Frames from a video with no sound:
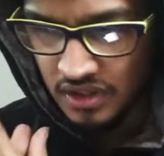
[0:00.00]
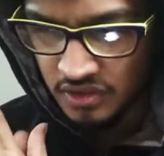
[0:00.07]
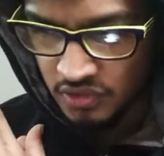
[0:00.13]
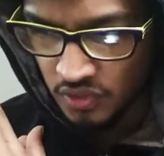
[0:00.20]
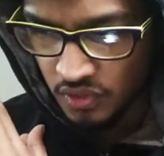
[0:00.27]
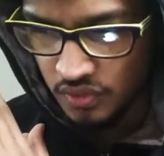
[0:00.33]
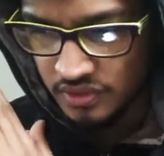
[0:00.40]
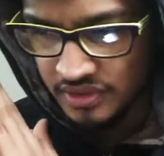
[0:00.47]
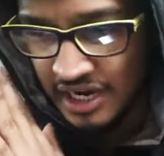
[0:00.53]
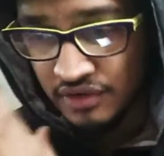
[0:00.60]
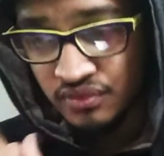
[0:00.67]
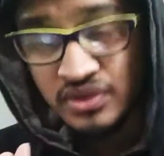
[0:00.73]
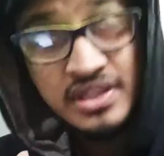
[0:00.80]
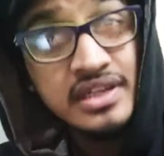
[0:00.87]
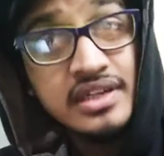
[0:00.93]
so
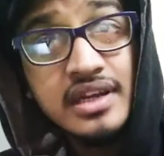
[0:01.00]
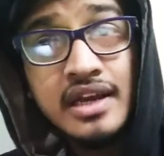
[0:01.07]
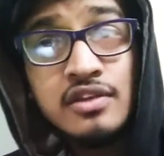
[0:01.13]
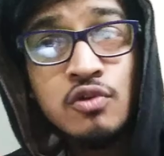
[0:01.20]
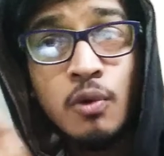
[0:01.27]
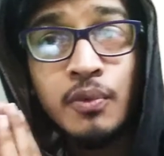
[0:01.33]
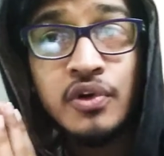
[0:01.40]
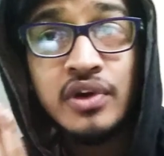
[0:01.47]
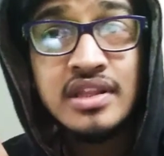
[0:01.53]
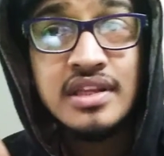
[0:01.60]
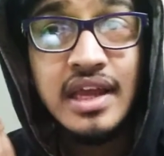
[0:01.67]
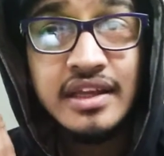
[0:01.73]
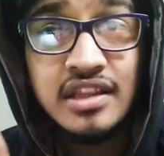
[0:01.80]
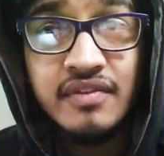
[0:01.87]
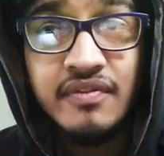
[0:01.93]
that was it guys hope you guys
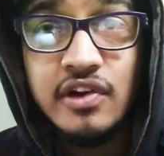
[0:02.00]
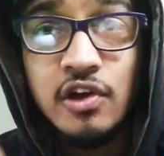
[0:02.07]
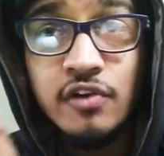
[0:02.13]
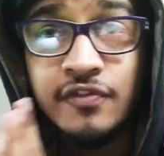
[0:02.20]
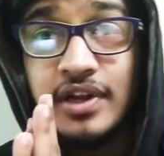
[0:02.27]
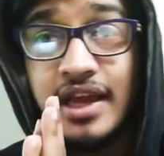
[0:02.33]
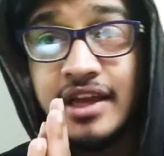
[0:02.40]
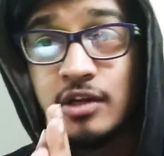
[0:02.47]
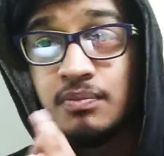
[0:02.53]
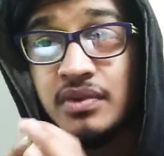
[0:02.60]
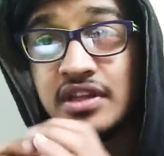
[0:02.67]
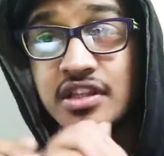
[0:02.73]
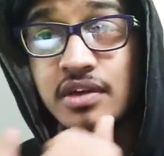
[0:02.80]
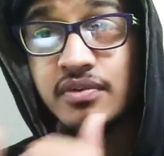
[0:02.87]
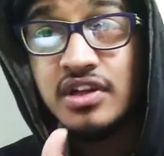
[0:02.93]
like the video if you like it
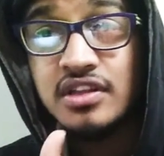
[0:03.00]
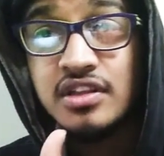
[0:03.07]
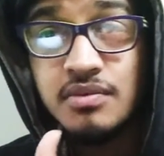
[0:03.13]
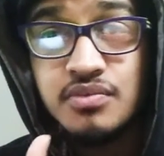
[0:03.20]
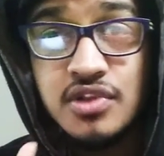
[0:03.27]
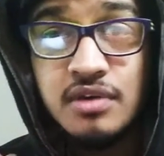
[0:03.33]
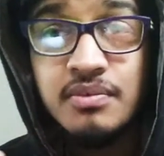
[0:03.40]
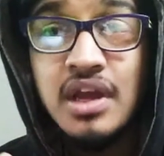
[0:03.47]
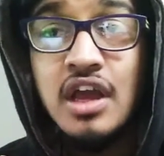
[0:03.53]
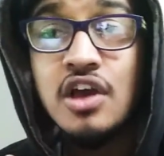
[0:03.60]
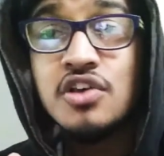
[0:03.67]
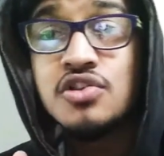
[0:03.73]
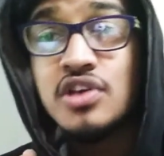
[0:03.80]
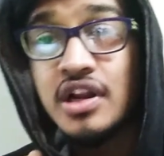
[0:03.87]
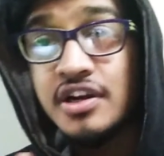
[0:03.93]
please give it a thumbs up
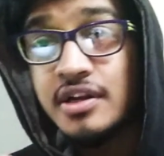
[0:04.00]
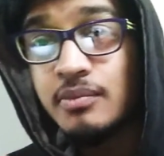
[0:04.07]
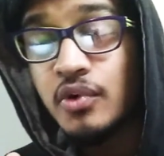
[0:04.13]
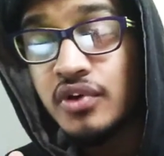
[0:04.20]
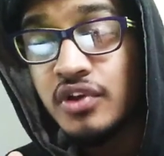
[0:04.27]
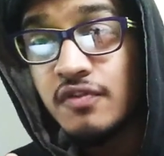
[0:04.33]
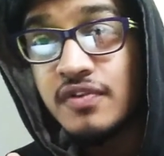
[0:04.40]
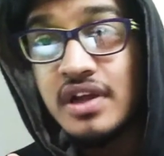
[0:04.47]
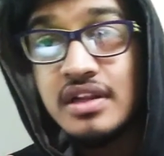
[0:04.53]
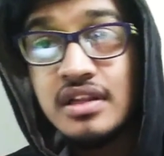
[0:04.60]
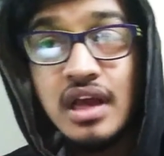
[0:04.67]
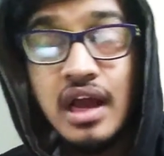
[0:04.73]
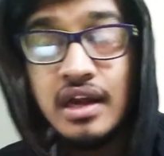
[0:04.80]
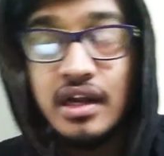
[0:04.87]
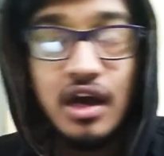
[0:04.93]
share it among your friends
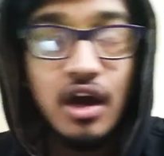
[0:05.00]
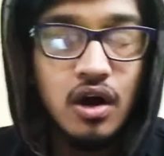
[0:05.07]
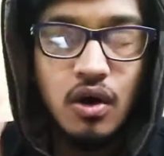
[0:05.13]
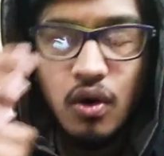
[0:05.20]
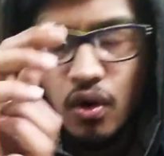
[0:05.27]
and uh,